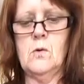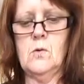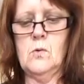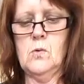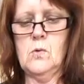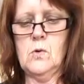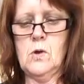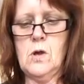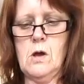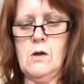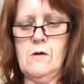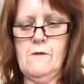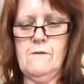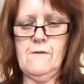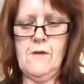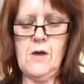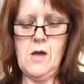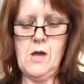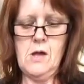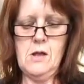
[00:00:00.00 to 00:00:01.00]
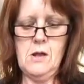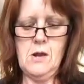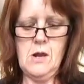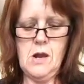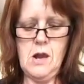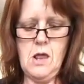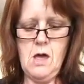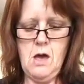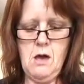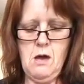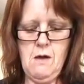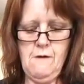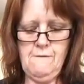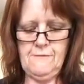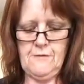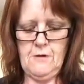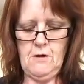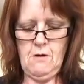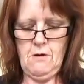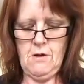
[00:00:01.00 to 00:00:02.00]
all over.
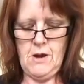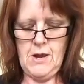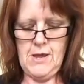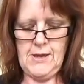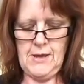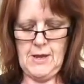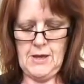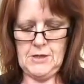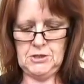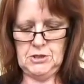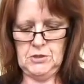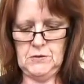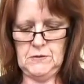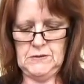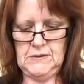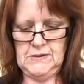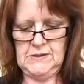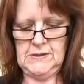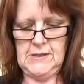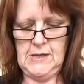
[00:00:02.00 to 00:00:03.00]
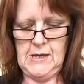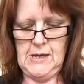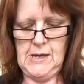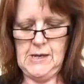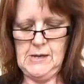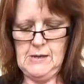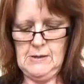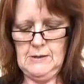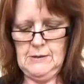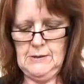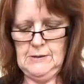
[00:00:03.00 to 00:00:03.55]
Love garlic, as you can see.